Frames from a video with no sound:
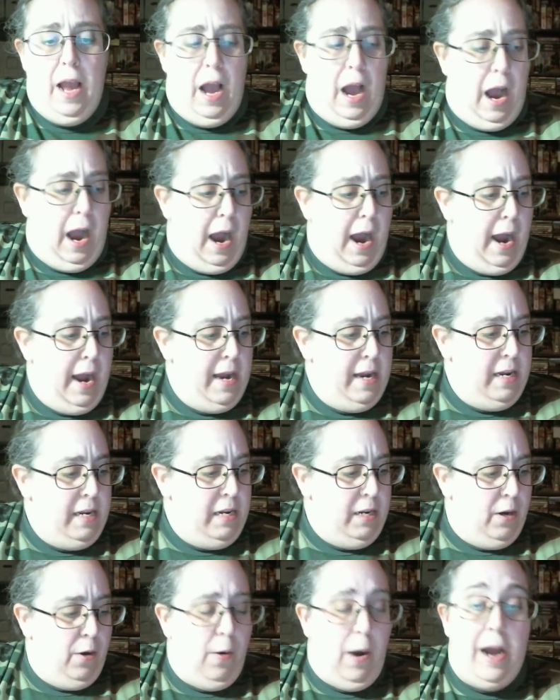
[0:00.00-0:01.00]

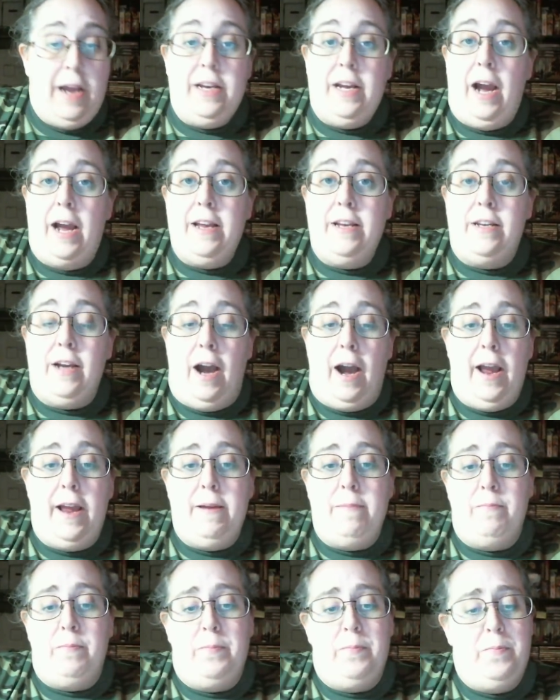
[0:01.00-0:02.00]

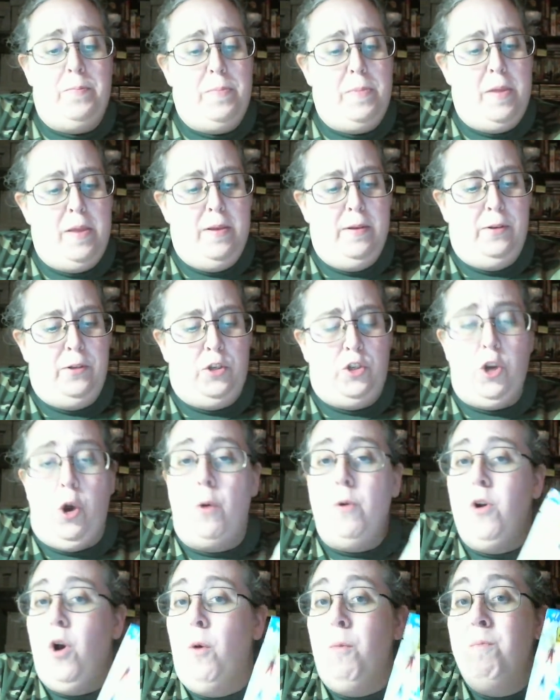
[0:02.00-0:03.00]
I
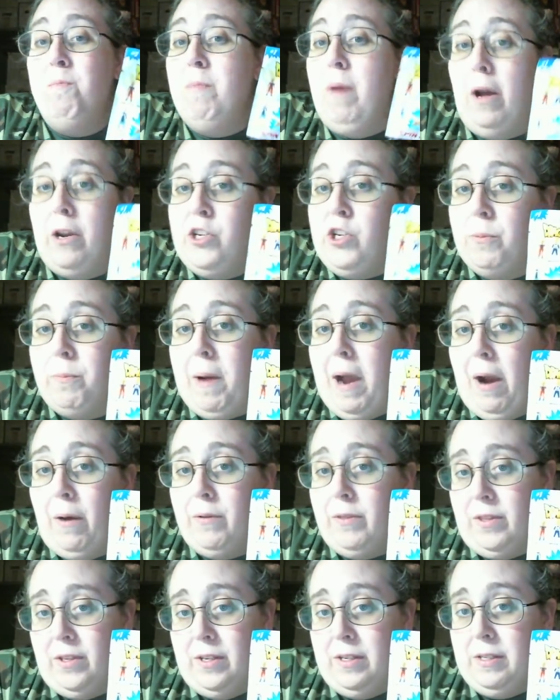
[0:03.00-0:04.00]
don't know much
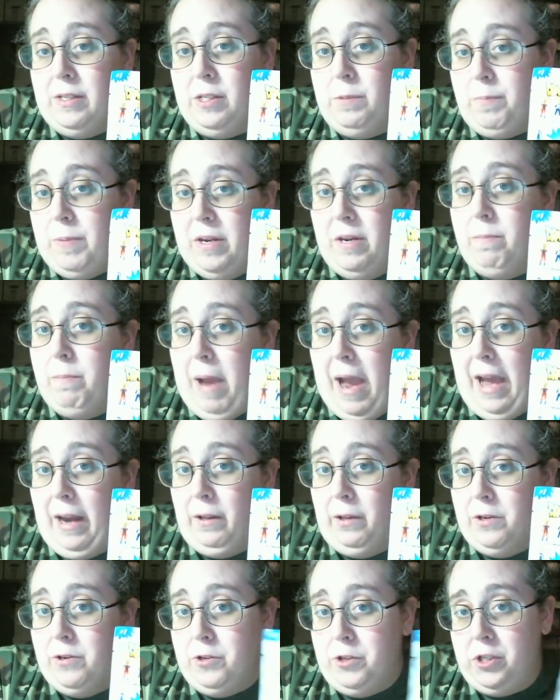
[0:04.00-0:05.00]
about the Spin
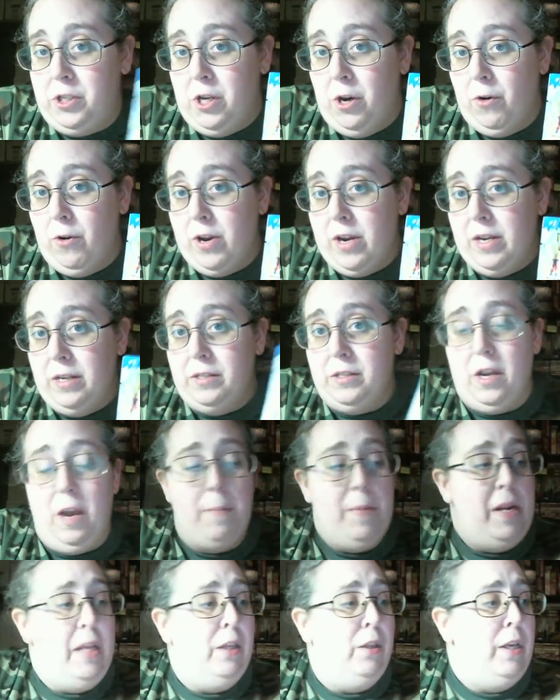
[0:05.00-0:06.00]
Battlers series. I
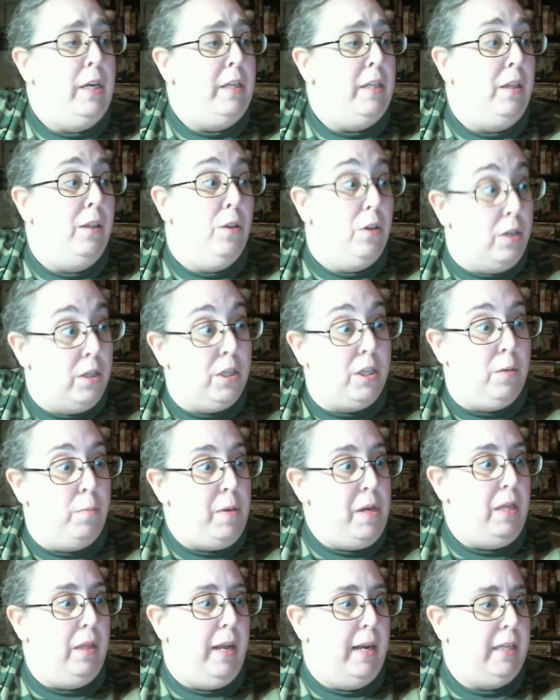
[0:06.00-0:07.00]
mean, it looks to
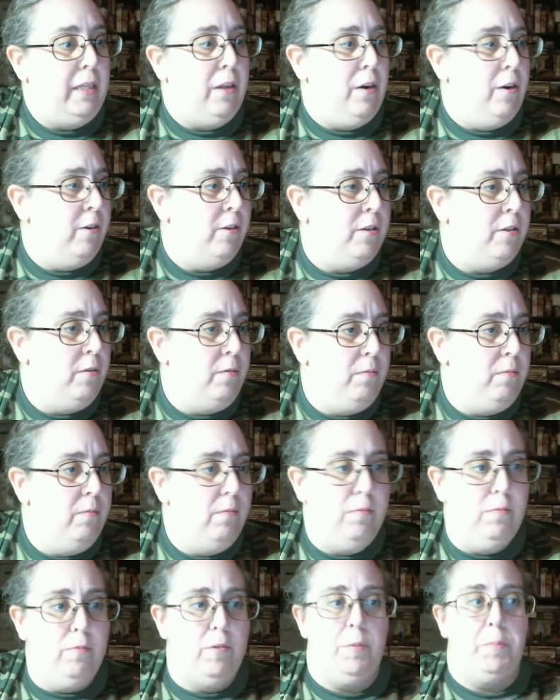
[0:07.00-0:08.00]
be like there's
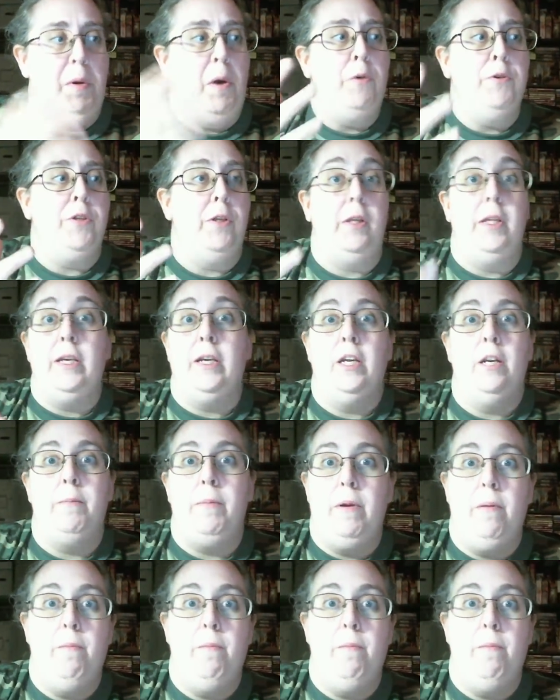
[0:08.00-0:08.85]
supposedly going to be